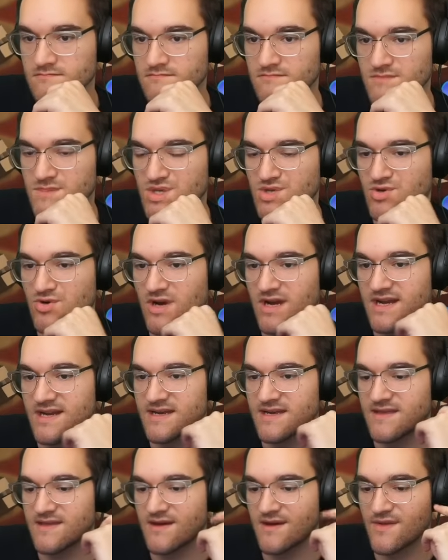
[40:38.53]
Trade
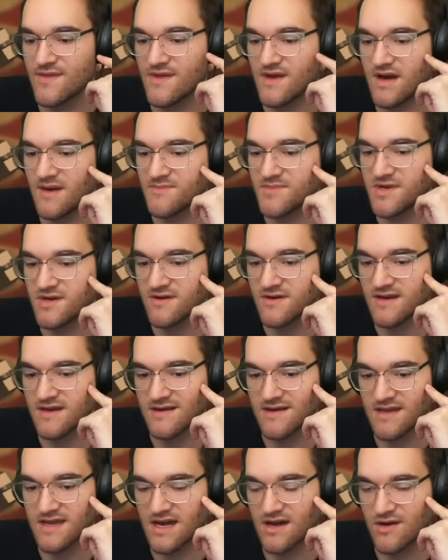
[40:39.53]
into their Thopter
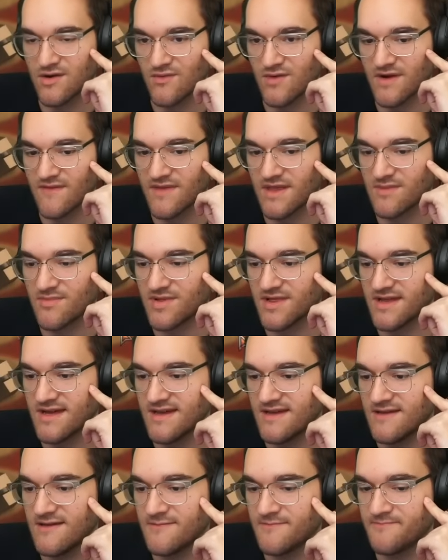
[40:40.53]
and counter whatever they play.